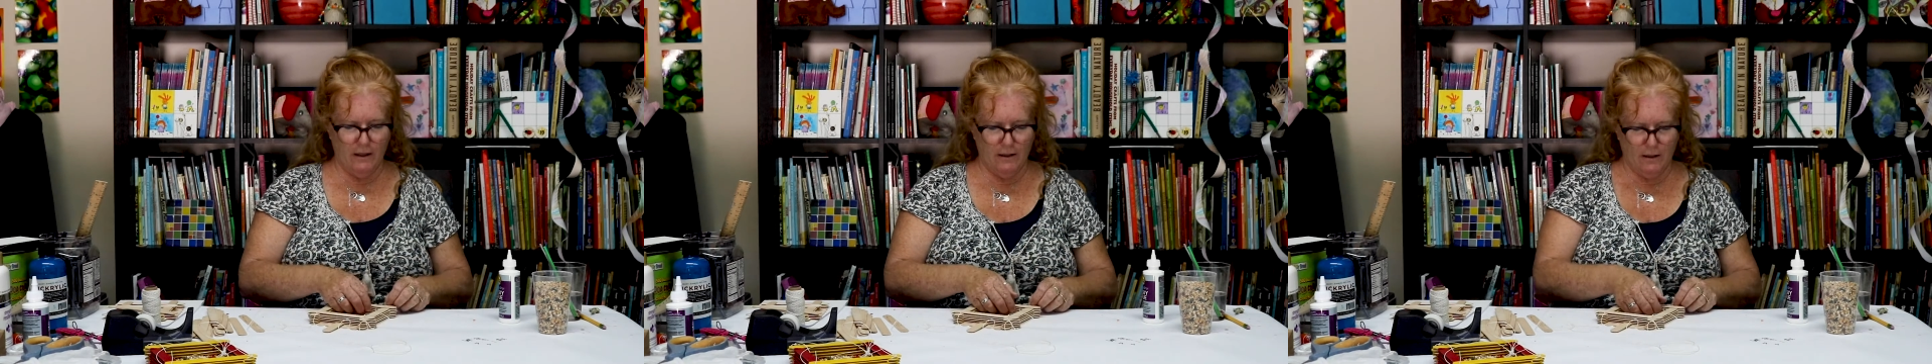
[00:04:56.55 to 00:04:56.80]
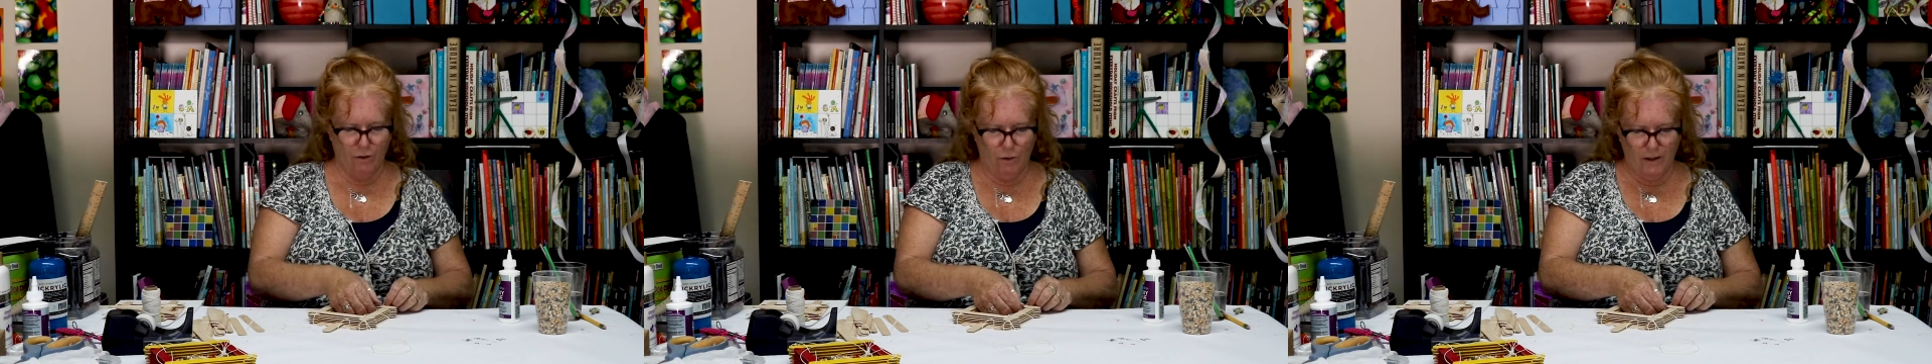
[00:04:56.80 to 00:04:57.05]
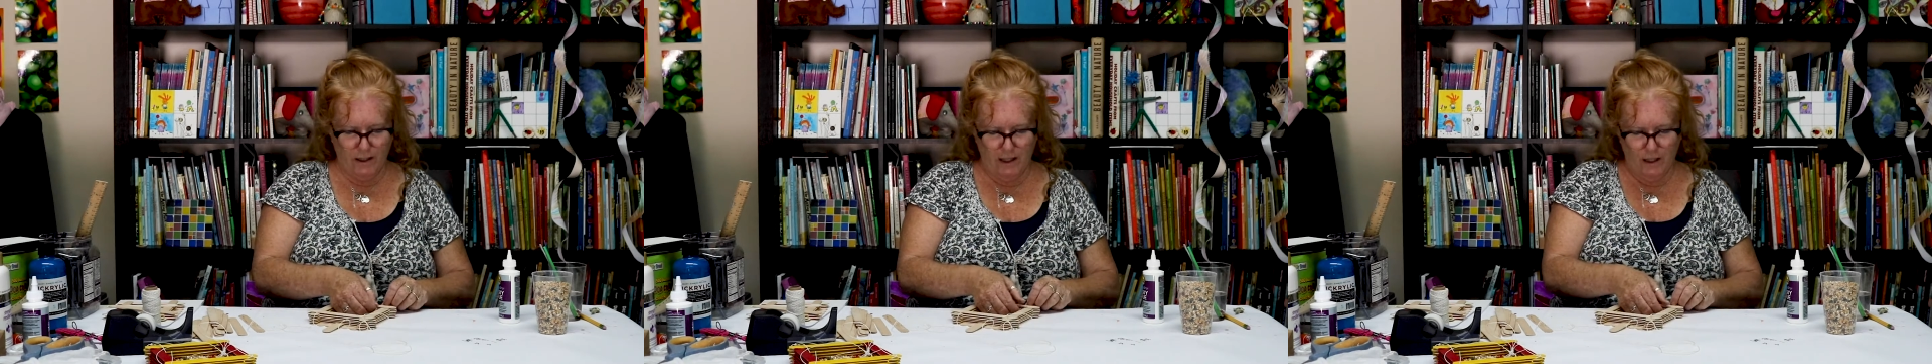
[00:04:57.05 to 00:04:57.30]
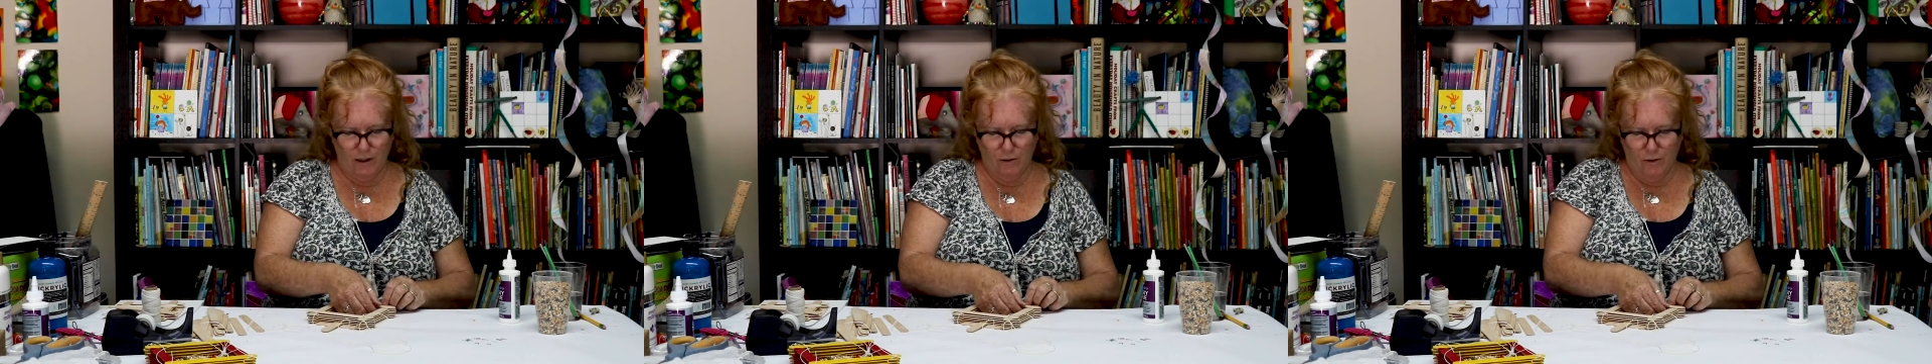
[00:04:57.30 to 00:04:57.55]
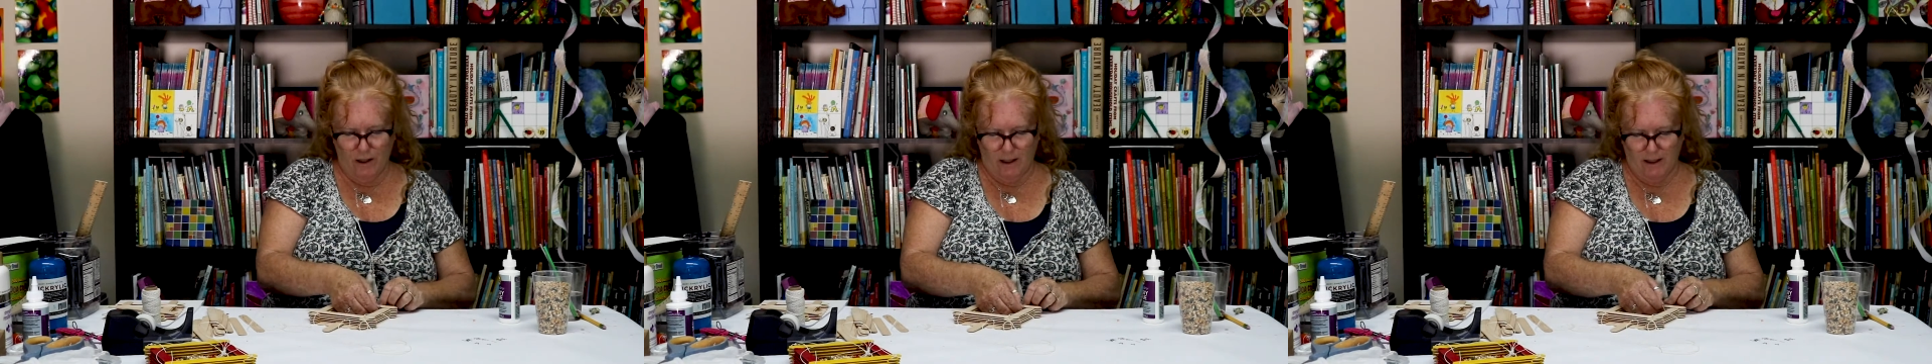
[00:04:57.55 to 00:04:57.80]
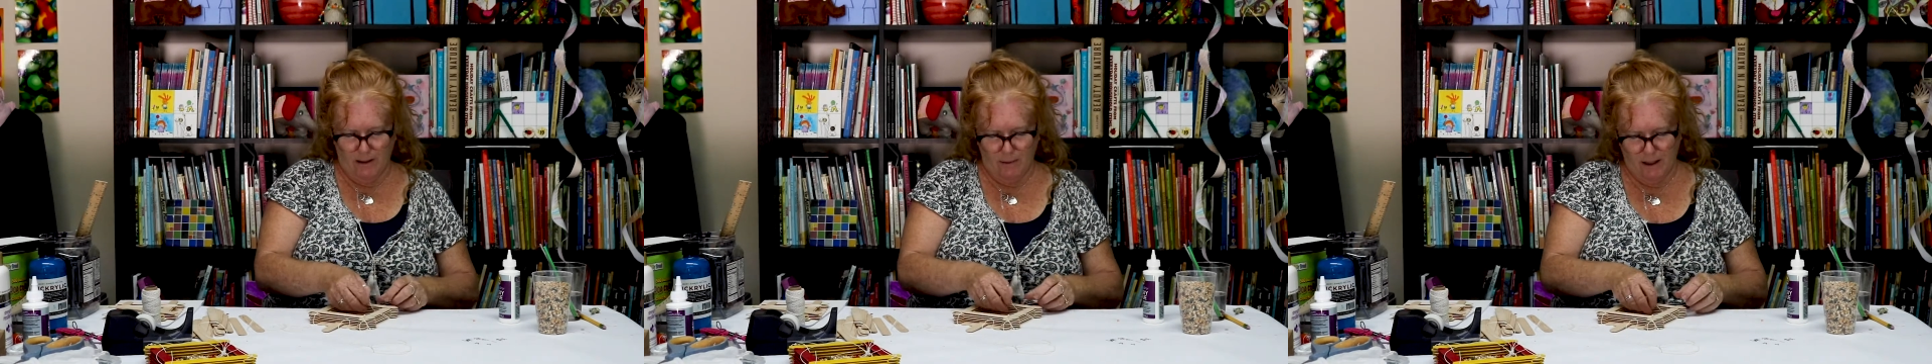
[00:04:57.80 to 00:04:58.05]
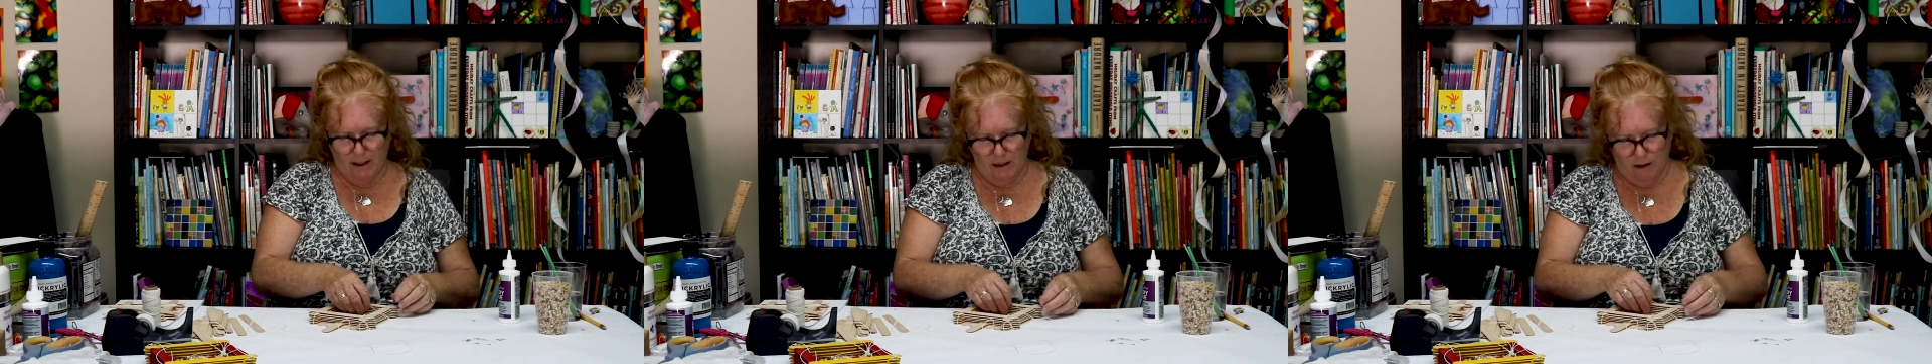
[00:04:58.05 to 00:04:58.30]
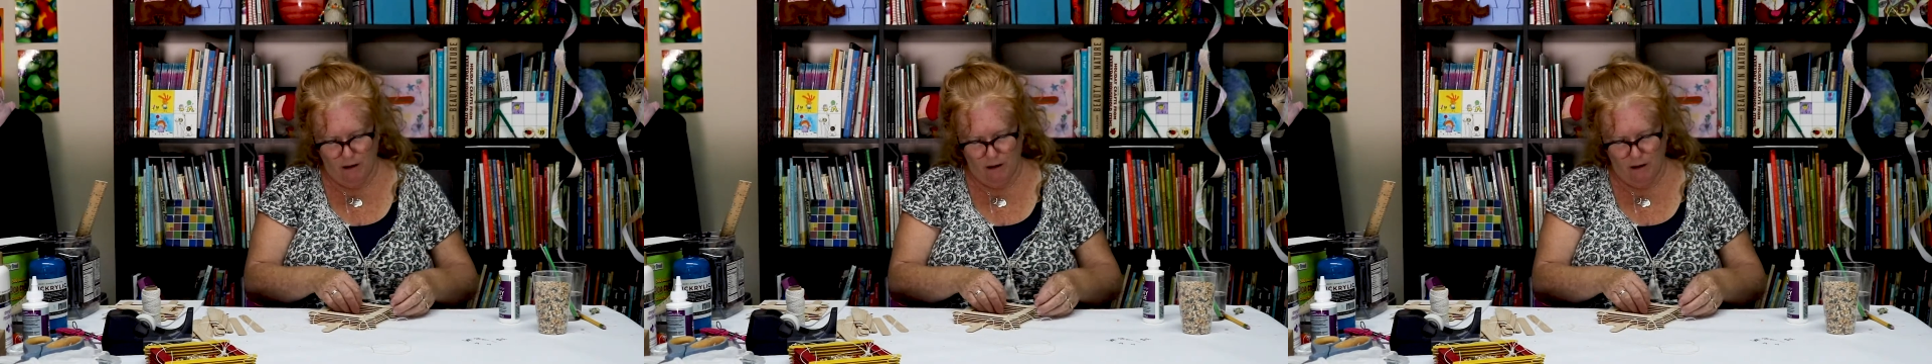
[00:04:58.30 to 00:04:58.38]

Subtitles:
So once I do this, I'm gonna get